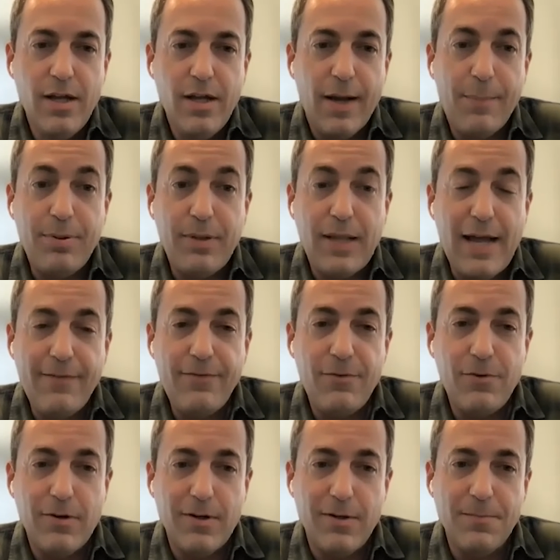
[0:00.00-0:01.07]
A
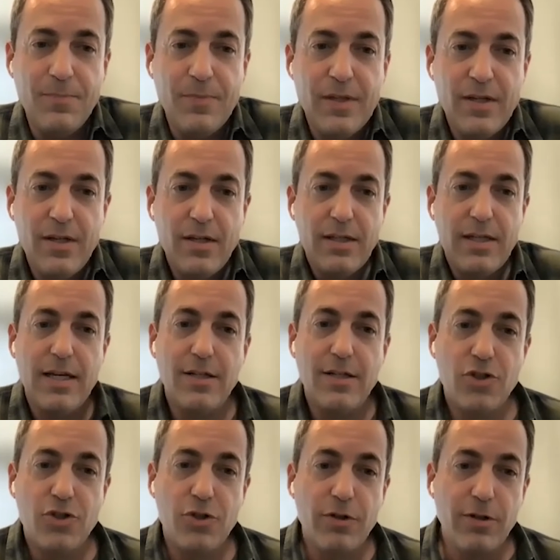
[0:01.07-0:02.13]
platform can
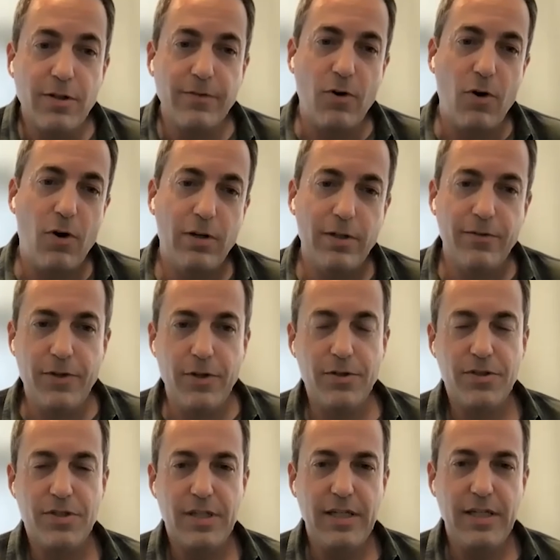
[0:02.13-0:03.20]
serve all of
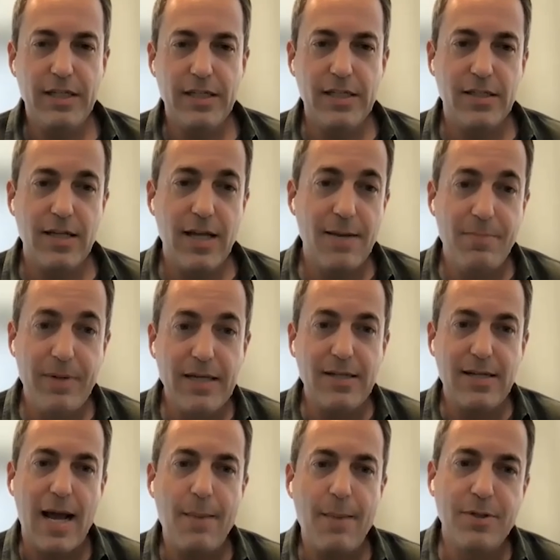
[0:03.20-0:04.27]
those needs and be
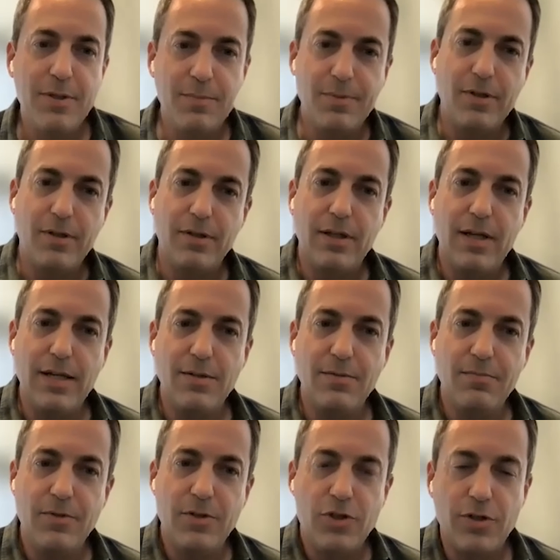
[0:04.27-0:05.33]
adaptable
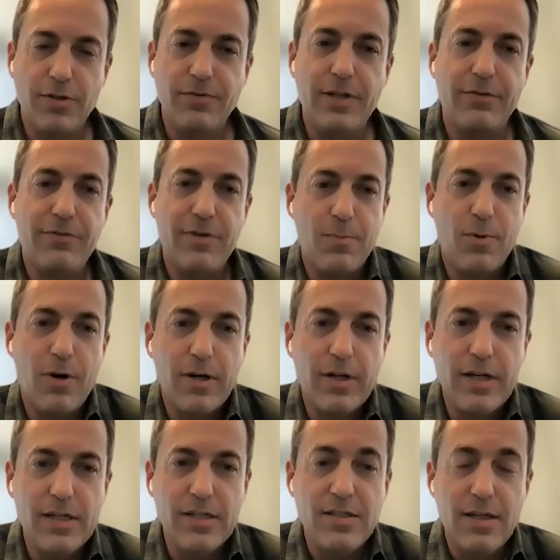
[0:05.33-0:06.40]
and serve different
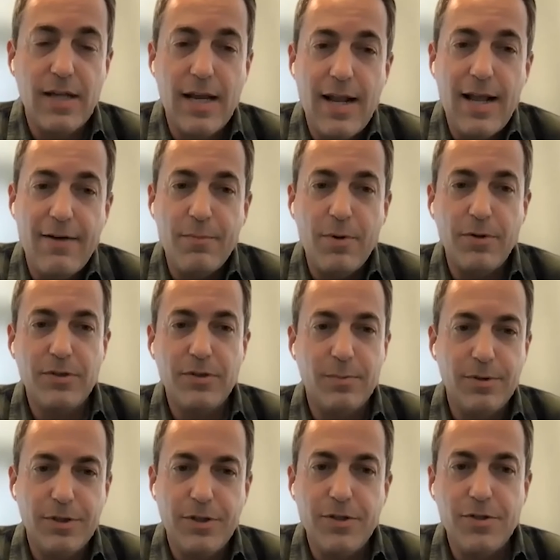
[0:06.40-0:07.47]
markets and have
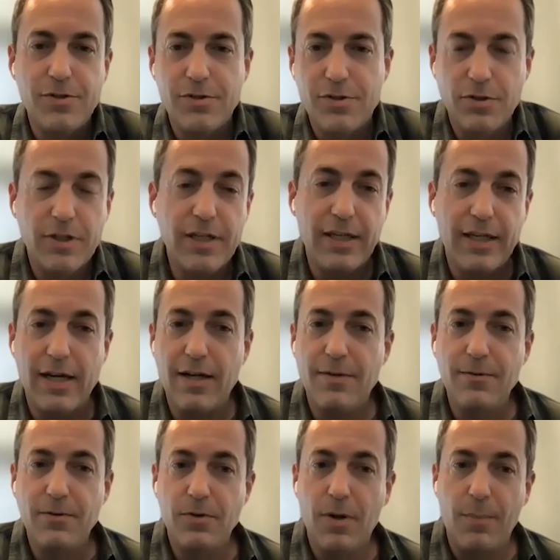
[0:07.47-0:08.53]
multiple users looking at
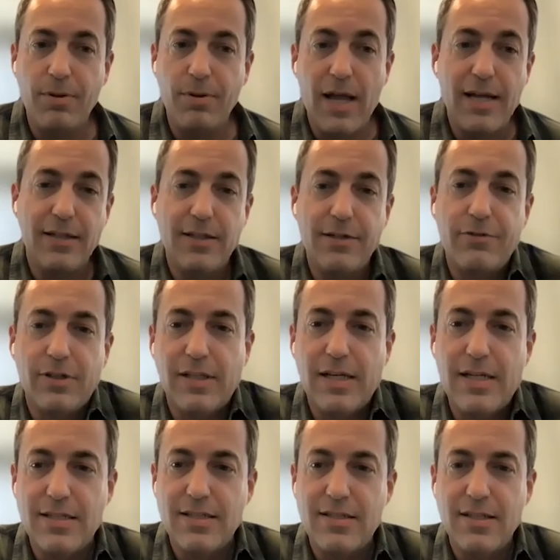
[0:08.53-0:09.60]
applying different
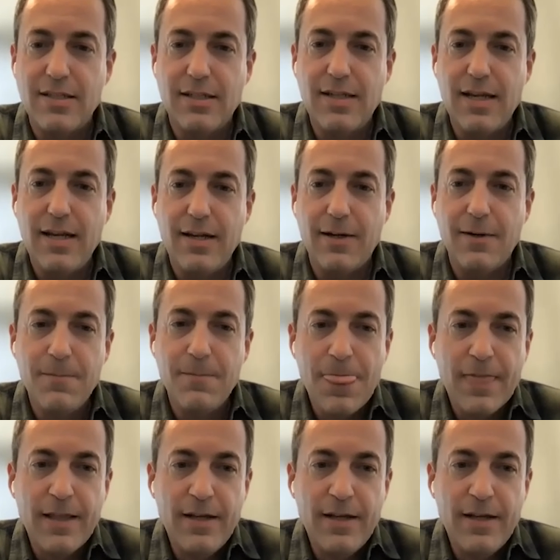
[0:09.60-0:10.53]
lenses to the data.